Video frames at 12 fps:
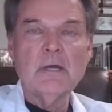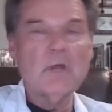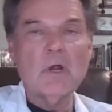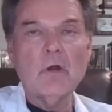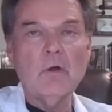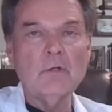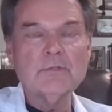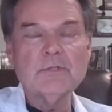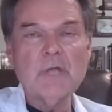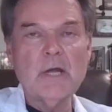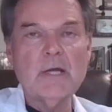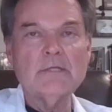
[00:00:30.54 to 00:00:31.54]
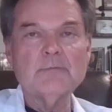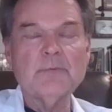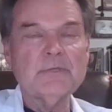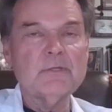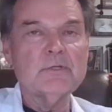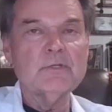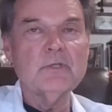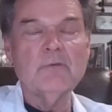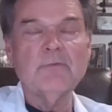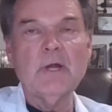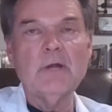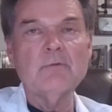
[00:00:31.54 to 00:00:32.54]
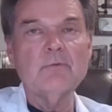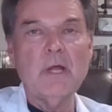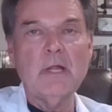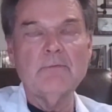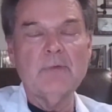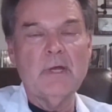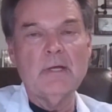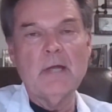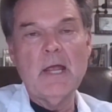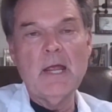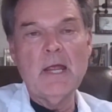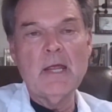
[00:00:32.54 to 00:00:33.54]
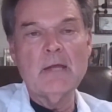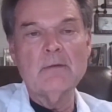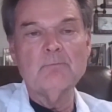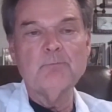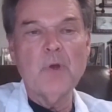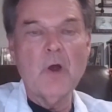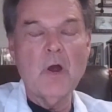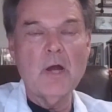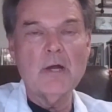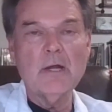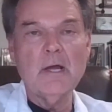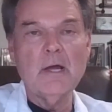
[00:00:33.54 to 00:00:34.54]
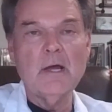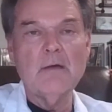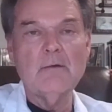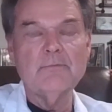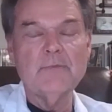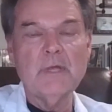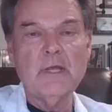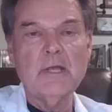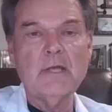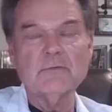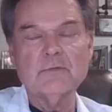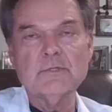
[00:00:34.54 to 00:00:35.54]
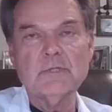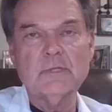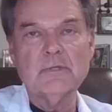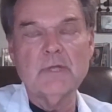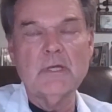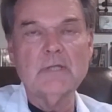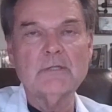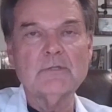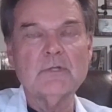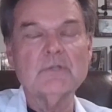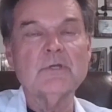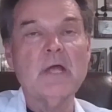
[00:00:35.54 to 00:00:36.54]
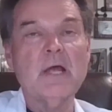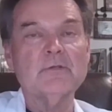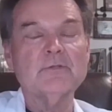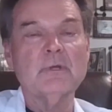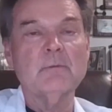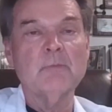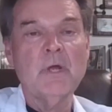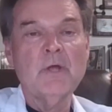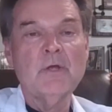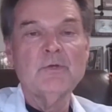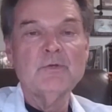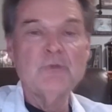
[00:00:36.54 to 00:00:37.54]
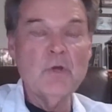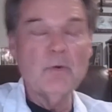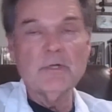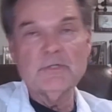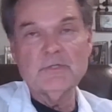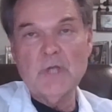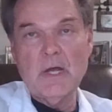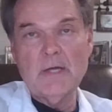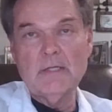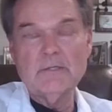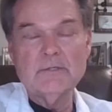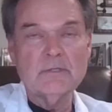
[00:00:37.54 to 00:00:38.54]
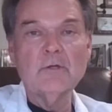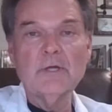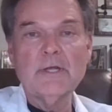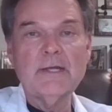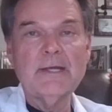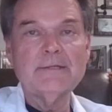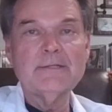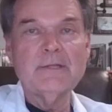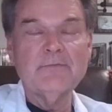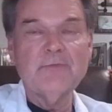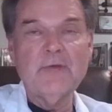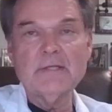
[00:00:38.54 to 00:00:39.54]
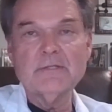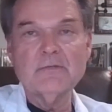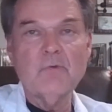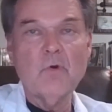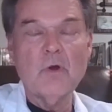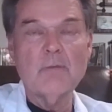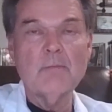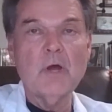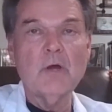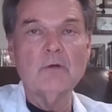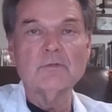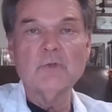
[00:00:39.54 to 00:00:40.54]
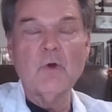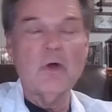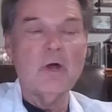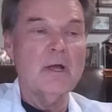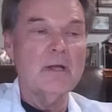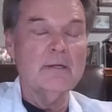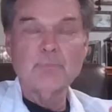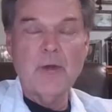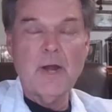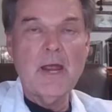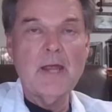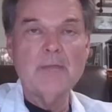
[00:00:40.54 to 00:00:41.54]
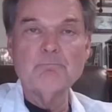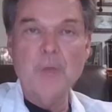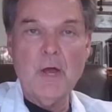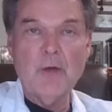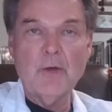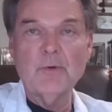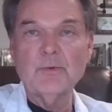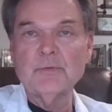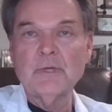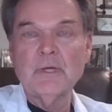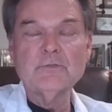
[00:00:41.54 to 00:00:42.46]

They're old studies, but they're still very relevant. And part of the interesting thing is there's now some newer studies looking at the effects of hormones on brain, bone,